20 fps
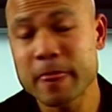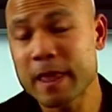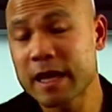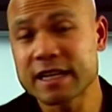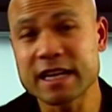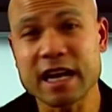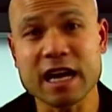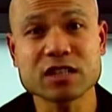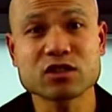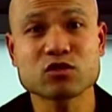
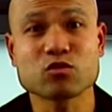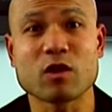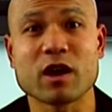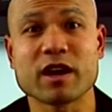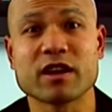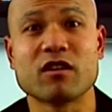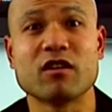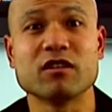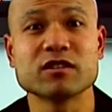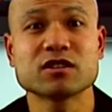That's
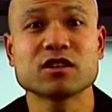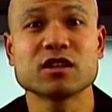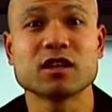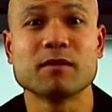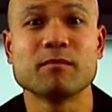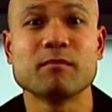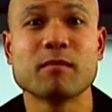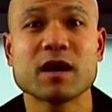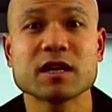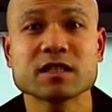why onto the
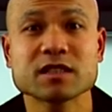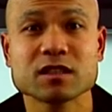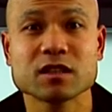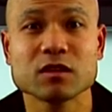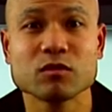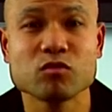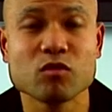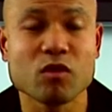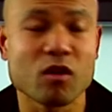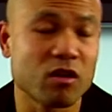Master
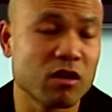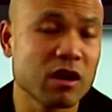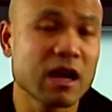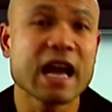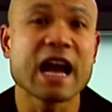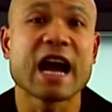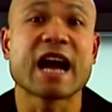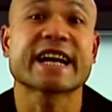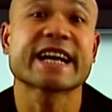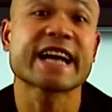Wong
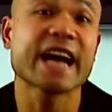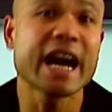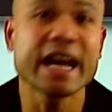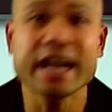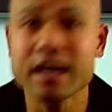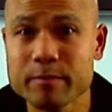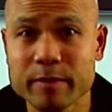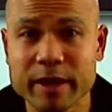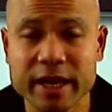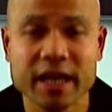
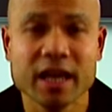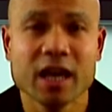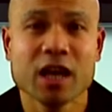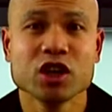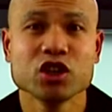Academy,